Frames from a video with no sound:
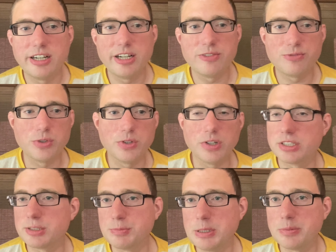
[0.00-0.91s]
For
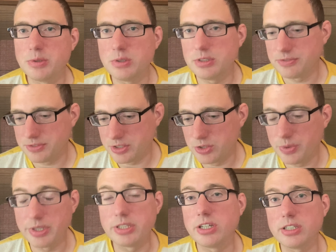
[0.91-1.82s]
other people, if you're
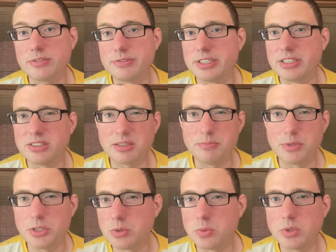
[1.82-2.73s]
doing a lot of intense
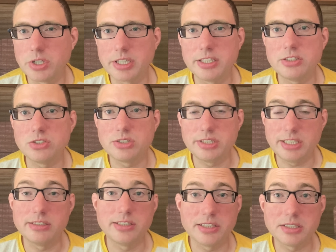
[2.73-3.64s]
computer work and you just need
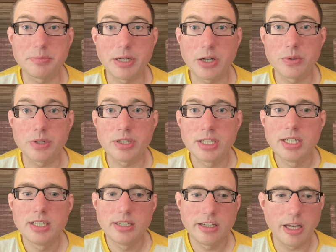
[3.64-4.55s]
tons of power,
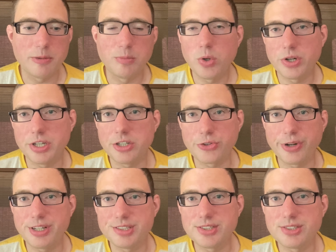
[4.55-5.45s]
a more
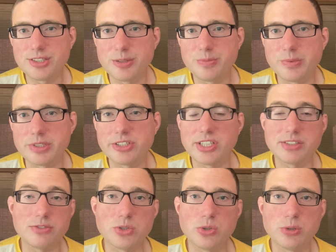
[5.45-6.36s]
integrated system with lots
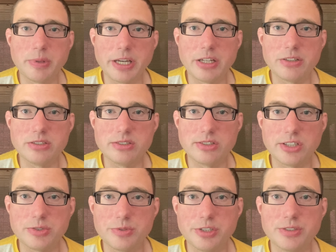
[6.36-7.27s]
of solar panels on
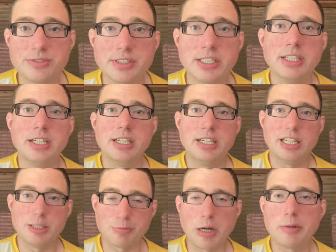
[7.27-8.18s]
the roof
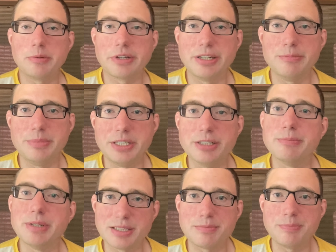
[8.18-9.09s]
is probably going to be your
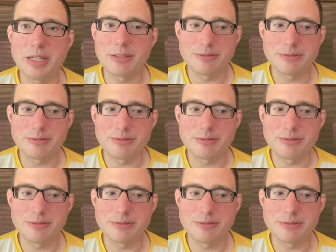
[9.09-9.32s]
best bet.